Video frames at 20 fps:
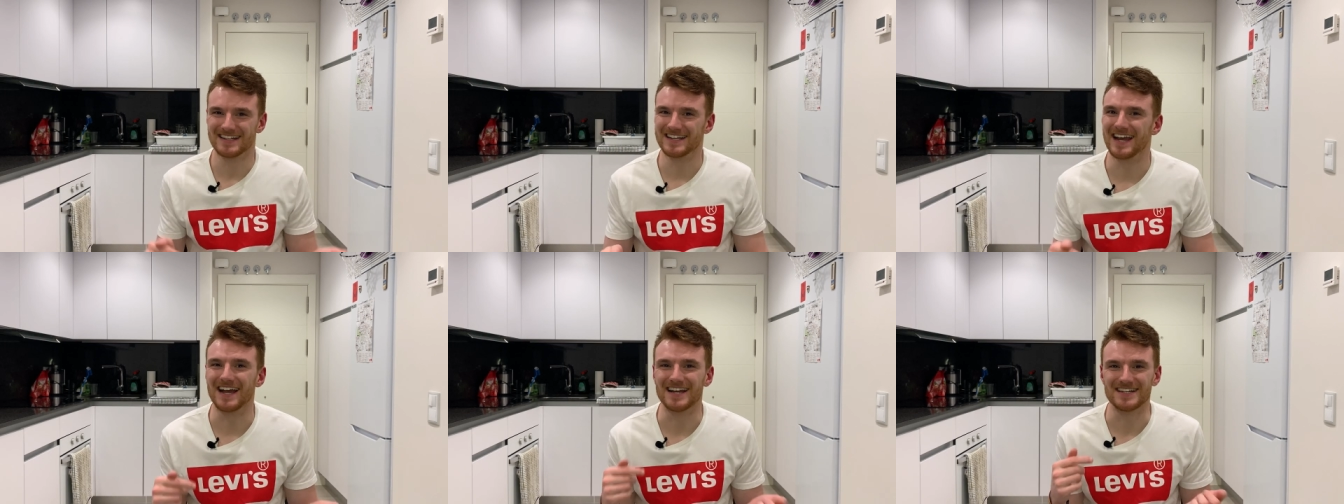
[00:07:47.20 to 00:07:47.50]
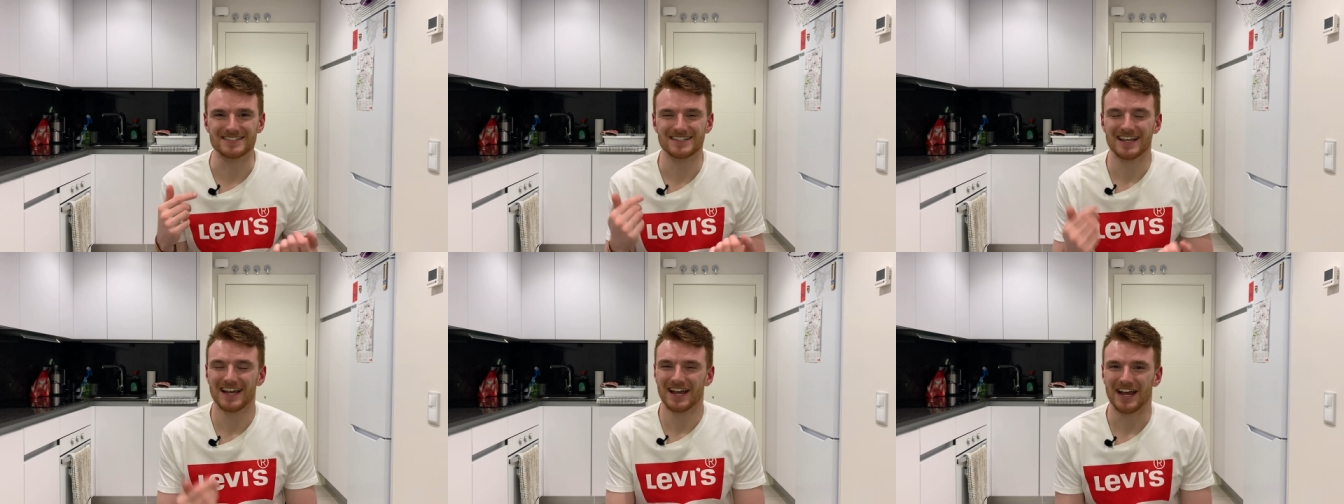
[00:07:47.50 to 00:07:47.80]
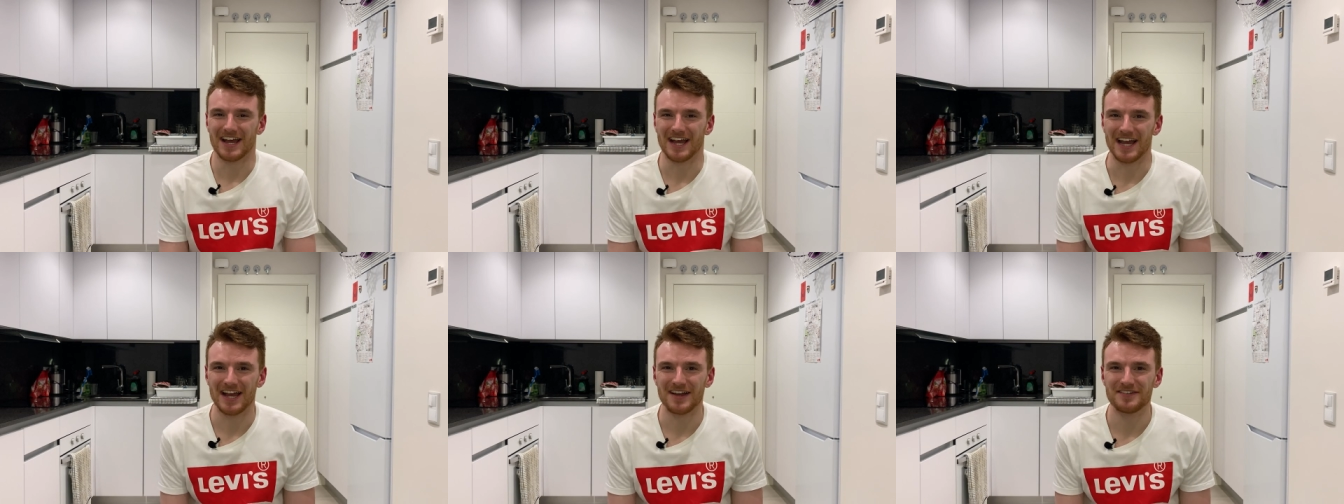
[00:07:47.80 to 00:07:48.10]
guys,
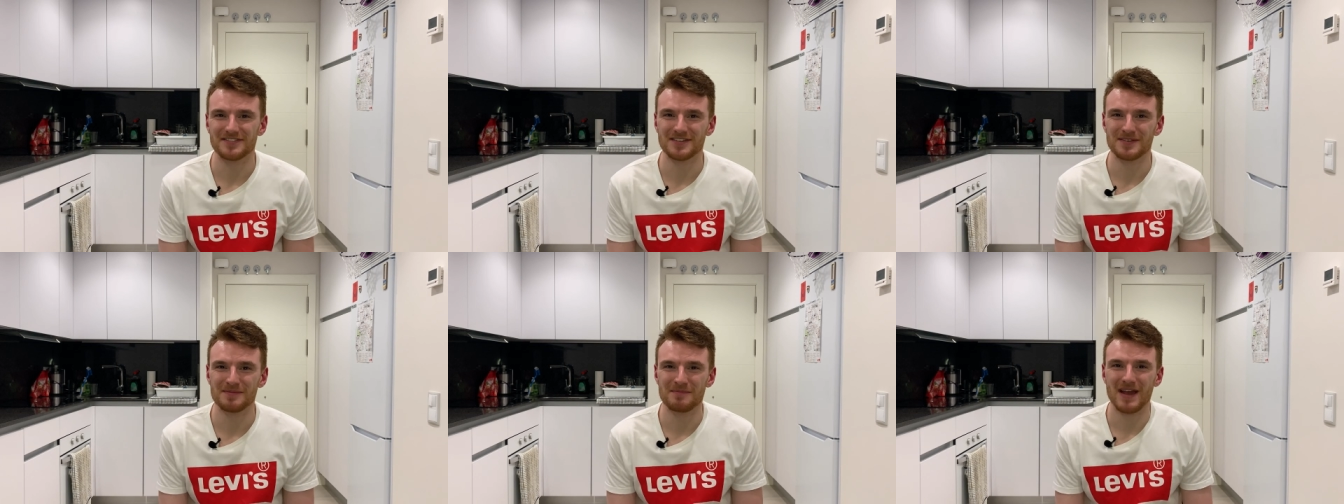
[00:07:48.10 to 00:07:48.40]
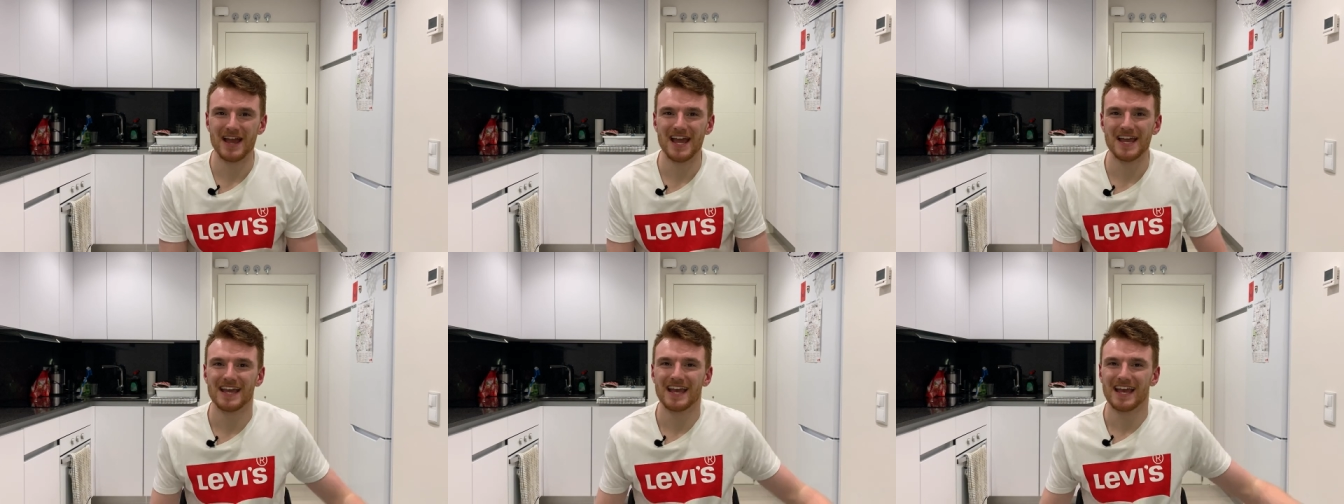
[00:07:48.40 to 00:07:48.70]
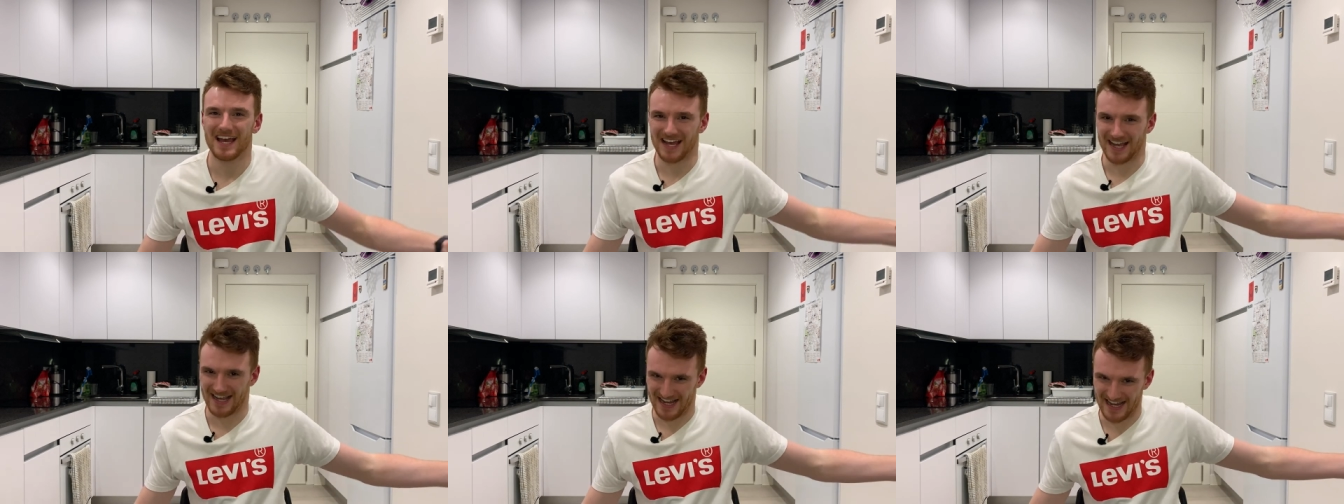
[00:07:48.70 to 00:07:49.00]
after my
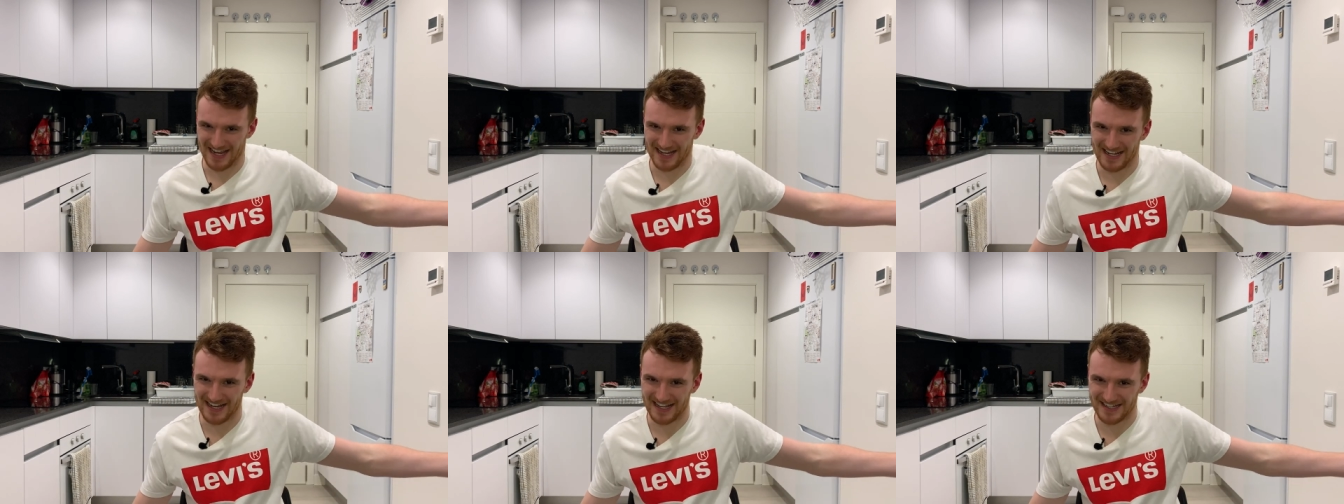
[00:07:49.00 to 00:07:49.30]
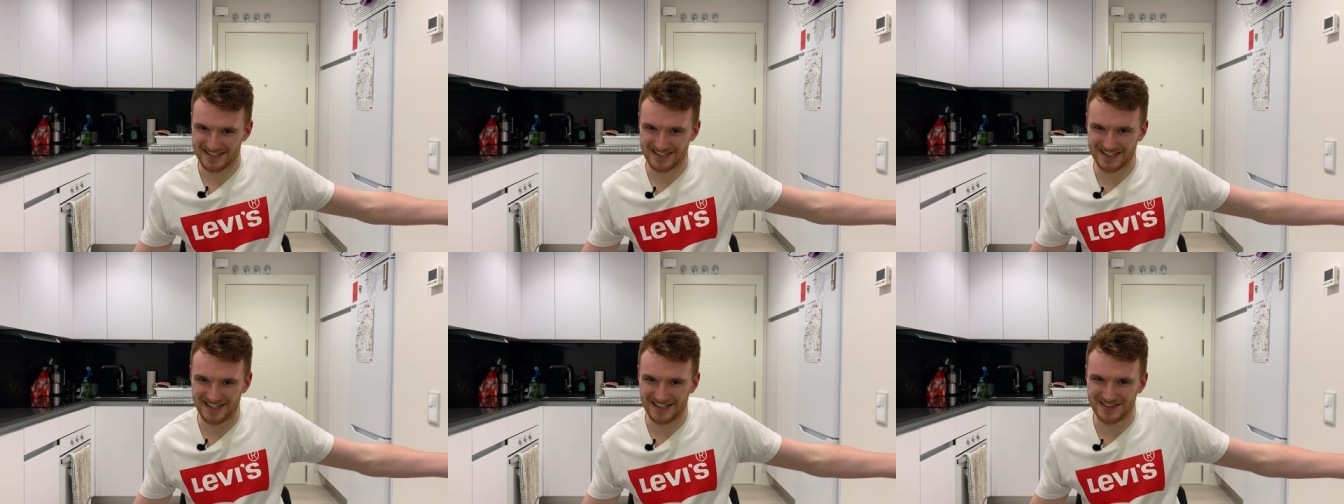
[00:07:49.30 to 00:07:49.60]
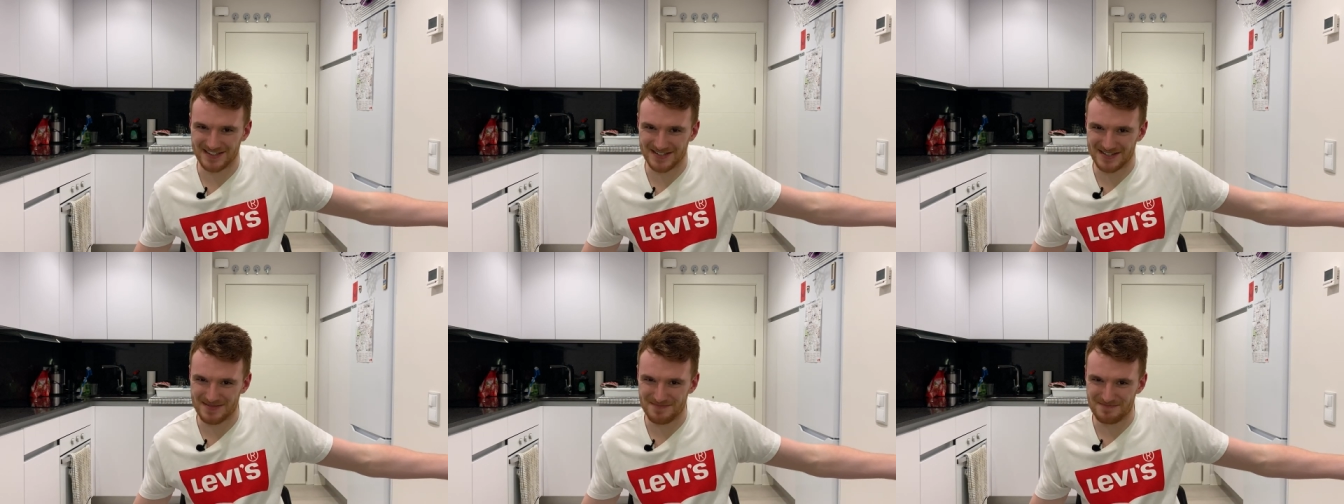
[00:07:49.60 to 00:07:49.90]
and let's get
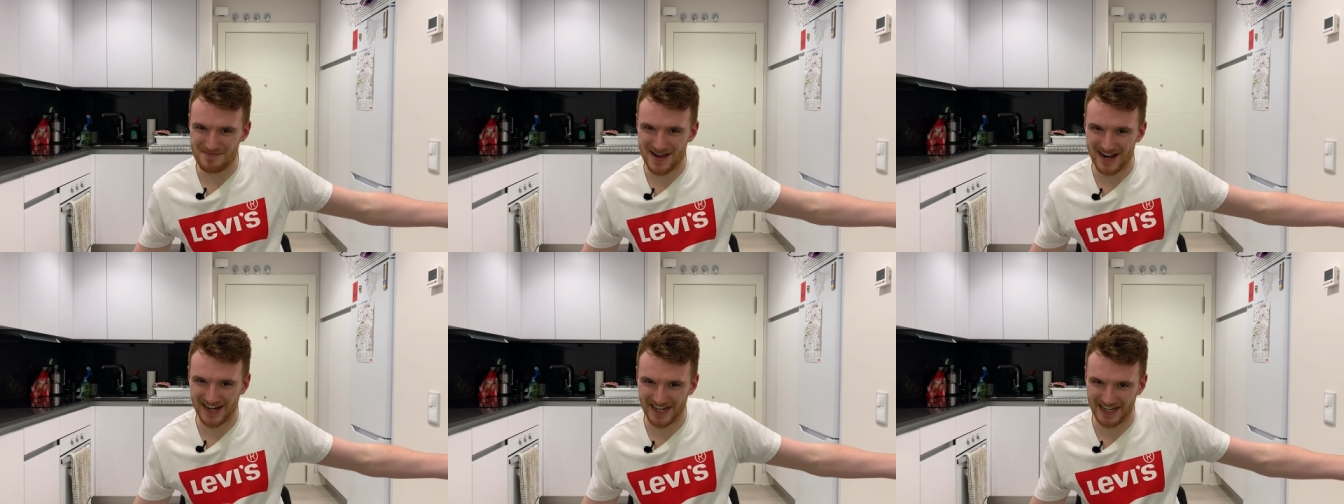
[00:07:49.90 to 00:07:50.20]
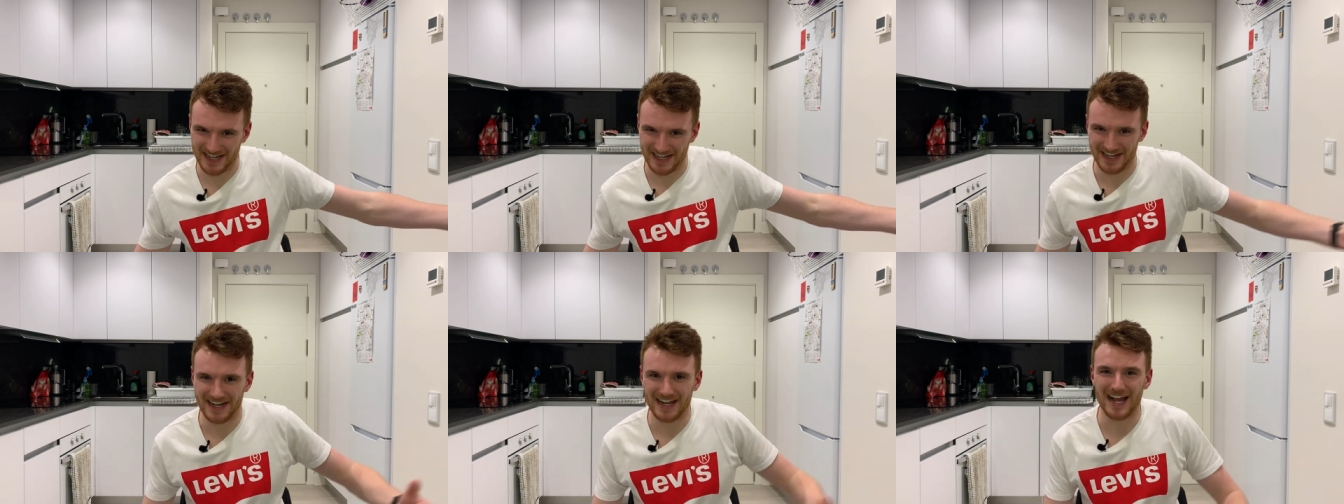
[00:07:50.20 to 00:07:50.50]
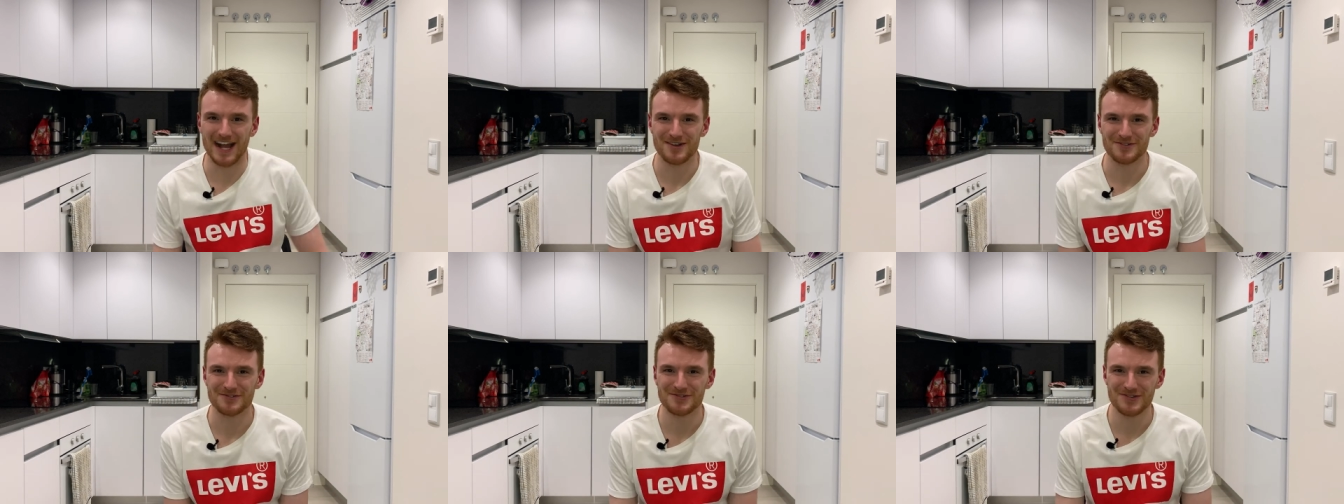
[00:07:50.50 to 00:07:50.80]
this money
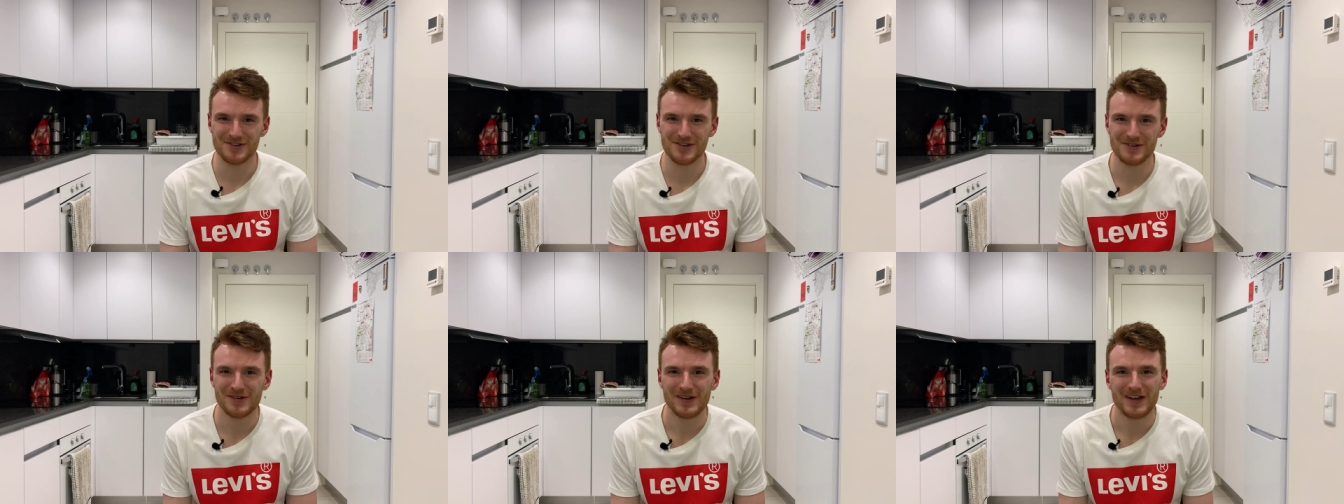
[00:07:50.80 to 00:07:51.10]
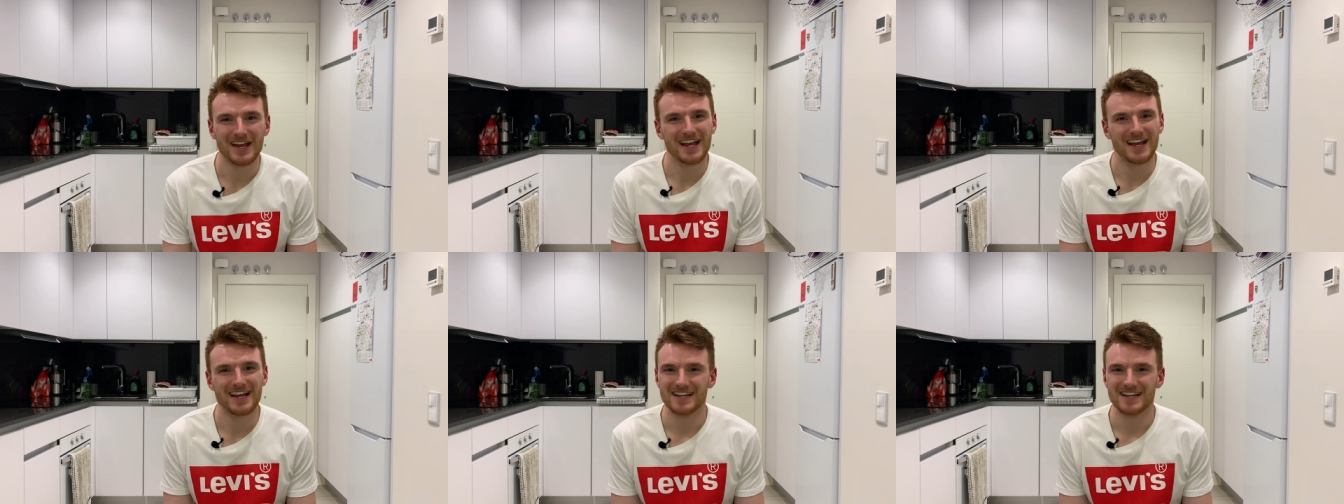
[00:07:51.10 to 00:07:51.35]
outro,